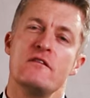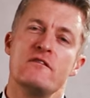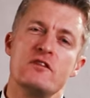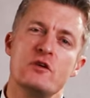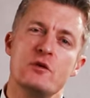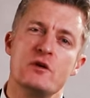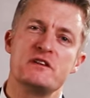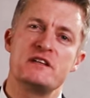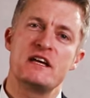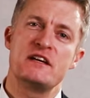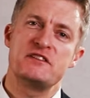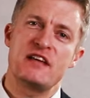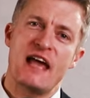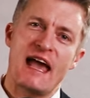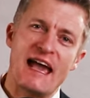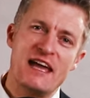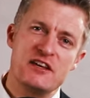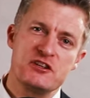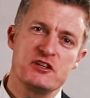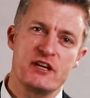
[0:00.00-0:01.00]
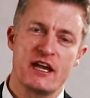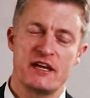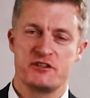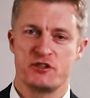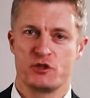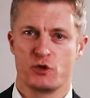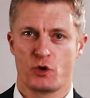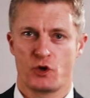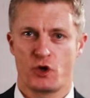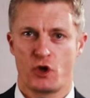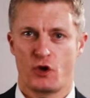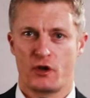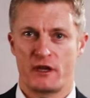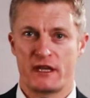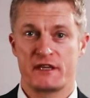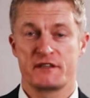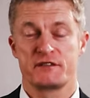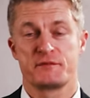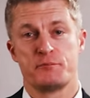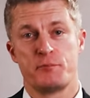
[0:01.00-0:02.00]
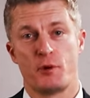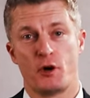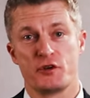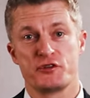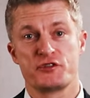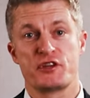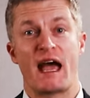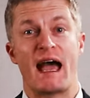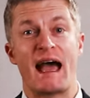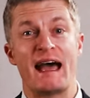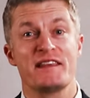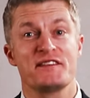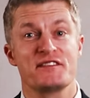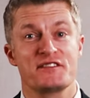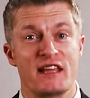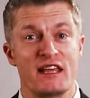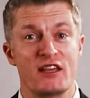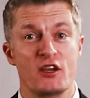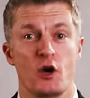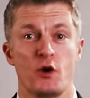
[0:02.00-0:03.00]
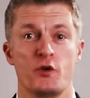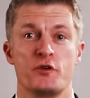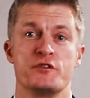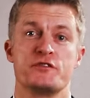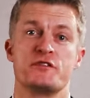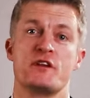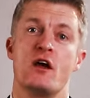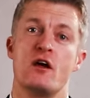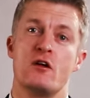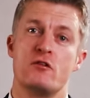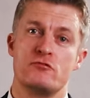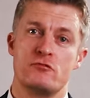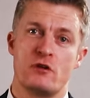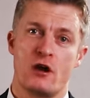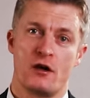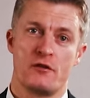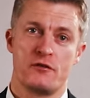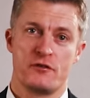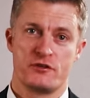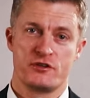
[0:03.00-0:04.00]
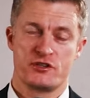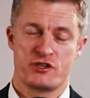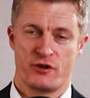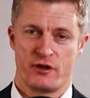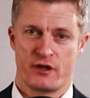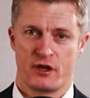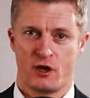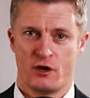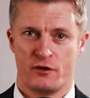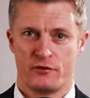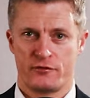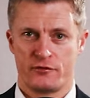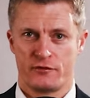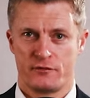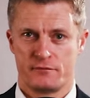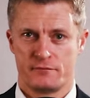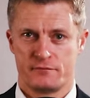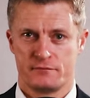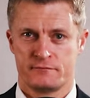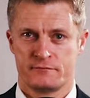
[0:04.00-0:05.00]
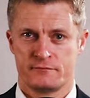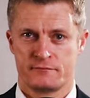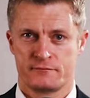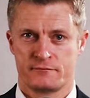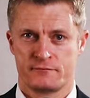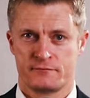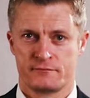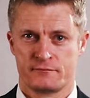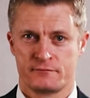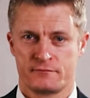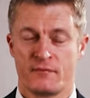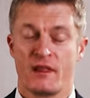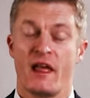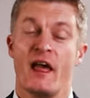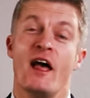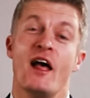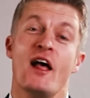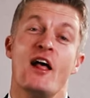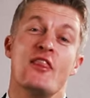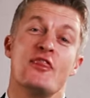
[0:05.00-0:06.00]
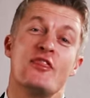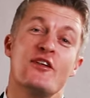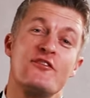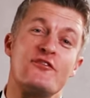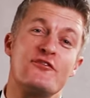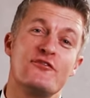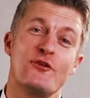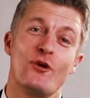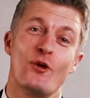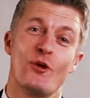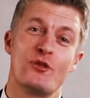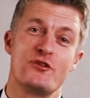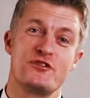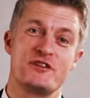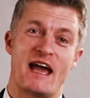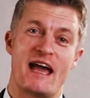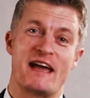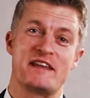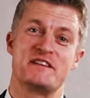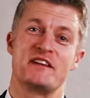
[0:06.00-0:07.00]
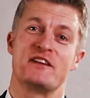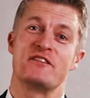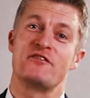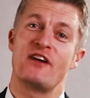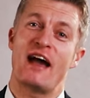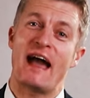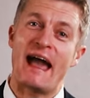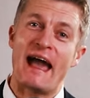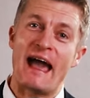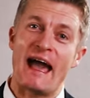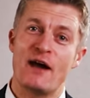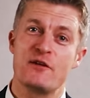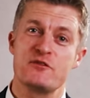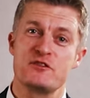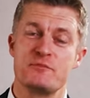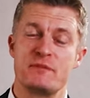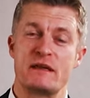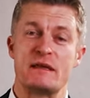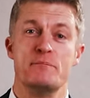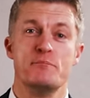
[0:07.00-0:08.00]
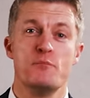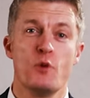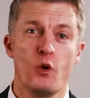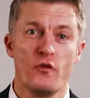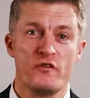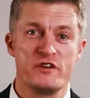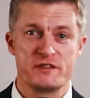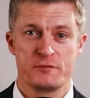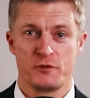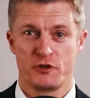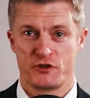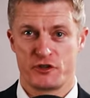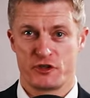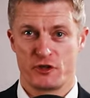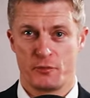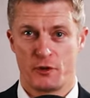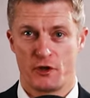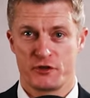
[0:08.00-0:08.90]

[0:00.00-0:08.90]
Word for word: View it as educating your colleagues, boss, and stakeholders rather than showing off. The fourth tactic for how to be more visible to your